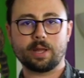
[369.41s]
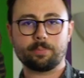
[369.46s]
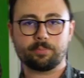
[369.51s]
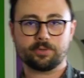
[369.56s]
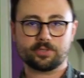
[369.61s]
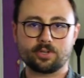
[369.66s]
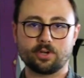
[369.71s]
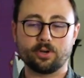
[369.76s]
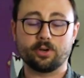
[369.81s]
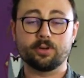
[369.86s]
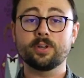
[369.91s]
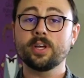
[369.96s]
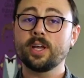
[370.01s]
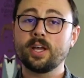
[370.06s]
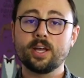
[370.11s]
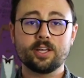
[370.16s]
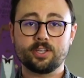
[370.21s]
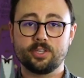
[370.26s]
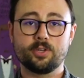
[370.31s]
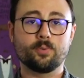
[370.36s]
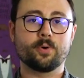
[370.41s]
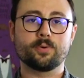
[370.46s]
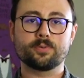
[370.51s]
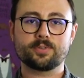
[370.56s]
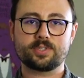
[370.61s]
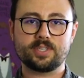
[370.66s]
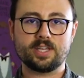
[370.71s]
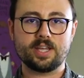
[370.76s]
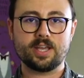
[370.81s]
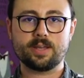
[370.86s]
episode, you
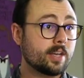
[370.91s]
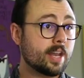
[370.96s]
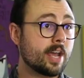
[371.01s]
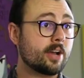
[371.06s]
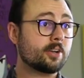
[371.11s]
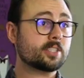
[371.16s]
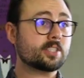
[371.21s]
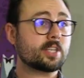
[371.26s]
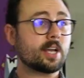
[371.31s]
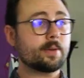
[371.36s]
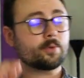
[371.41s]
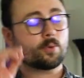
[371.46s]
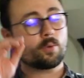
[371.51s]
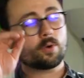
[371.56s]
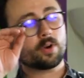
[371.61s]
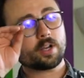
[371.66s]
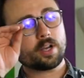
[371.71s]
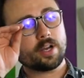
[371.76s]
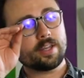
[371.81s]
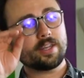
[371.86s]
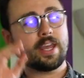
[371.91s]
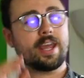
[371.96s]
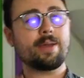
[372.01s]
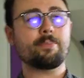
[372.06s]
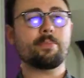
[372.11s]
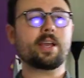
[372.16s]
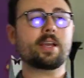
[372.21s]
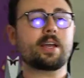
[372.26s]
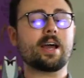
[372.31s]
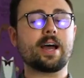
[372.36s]
won't see it. Now it's time to work on the
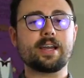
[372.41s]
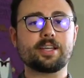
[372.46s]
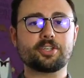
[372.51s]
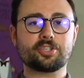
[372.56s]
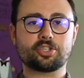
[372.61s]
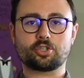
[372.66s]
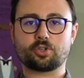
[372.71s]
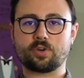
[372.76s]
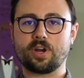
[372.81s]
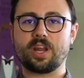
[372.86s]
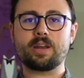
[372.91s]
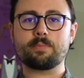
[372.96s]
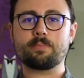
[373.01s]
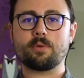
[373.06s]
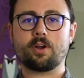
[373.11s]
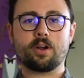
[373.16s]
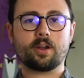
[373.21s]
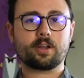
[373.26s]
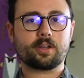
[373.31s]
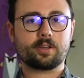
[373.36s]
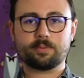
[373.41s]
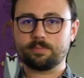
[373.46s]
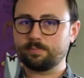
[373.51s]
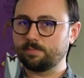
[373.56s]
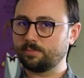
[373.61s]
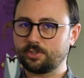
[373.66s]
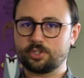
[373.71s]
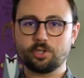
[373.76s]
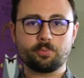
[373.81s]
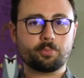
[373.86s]
8-Bit Guy's trademark
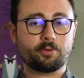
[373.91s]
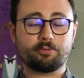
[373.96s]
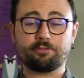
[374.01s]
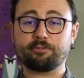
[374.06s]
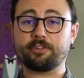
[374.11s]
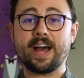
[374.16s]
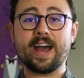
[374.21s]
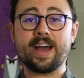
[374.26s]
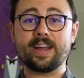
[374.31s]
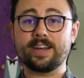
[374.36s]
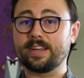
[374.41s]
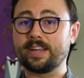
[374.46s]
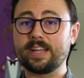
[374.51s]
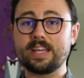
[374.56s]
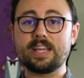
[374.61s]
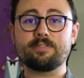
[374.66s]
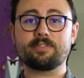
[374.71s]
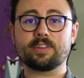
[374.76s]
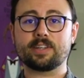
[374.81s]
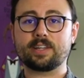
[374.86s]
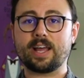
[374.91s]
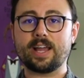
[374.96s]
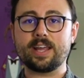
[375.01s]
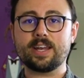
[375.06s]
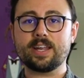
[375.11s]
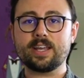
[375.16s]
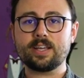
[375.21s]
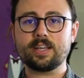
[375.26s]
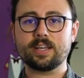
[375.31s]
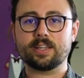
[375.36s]
super flat and even
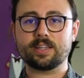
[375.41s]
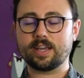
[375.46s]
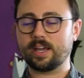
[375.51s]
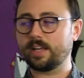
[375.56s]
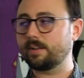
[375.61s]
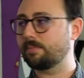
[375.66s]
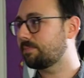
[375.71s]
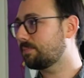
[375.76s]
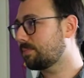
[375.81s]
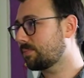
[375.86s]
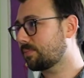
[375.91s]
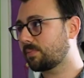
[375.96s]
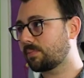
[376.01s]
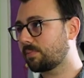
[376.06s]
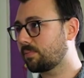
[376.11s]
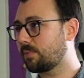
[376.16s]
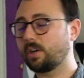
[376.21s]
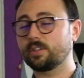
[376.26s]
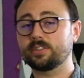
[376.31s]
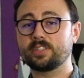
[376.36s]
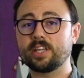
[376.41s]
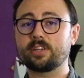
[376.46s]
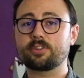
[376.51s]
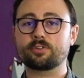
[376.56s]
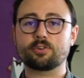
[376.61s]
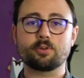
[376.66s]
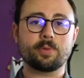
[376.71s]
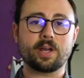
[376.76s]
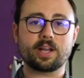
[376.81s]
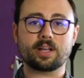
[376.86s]
lighting, and then I'll dig
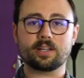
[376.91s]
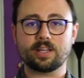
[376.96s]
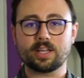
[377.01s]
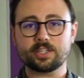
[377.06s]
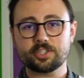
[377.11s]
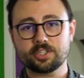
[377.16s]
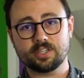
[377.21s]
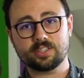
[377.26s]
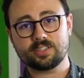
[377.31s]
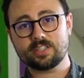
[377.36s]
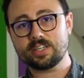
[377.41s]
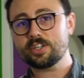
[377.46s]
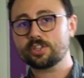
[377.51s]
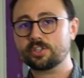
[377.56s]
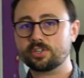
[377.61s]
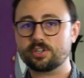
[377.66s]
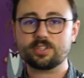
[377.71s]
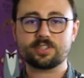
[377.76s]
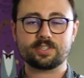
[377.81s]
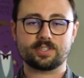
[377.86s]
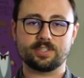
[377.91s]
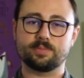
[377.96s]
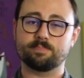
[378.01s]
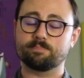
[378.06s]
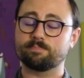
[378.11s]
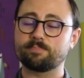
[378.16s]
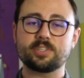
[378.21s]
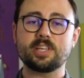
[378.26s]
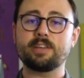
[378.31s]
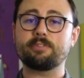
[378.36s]
through my collection of t-shirts
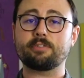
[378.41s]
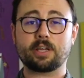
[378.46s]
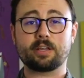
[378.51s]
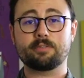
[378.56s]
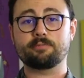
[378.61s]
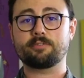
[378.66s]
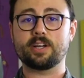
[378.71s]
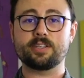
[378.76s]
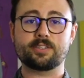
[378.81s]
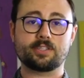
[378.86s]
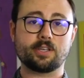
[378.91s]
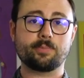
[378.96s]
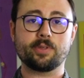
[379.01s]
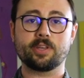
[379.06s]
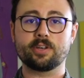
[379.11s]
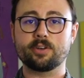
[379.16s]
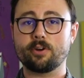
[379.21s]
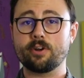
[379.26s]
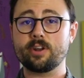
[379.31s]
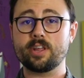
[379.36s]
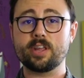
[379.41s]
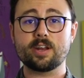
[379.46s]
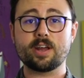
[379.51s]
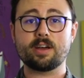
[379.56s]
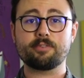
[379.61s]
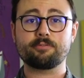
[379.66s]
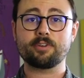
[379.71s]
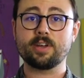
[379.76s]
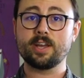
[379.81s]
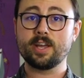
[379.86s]
and see if I can find something nerdy
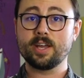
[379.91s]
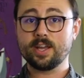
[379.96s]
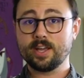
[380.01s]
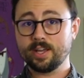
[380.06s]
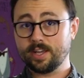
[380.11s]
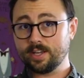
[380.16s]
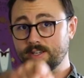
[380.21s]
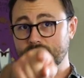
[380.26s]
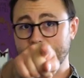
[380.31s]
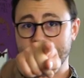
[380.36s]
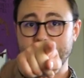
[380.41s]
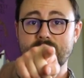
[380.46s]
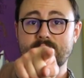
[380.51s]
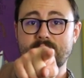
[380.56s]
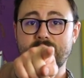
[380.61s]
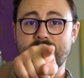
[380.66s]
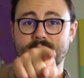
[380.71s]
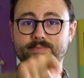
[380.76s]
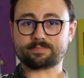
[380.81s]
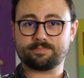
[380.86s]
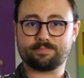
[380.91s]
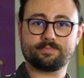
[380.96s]
enough. See you then.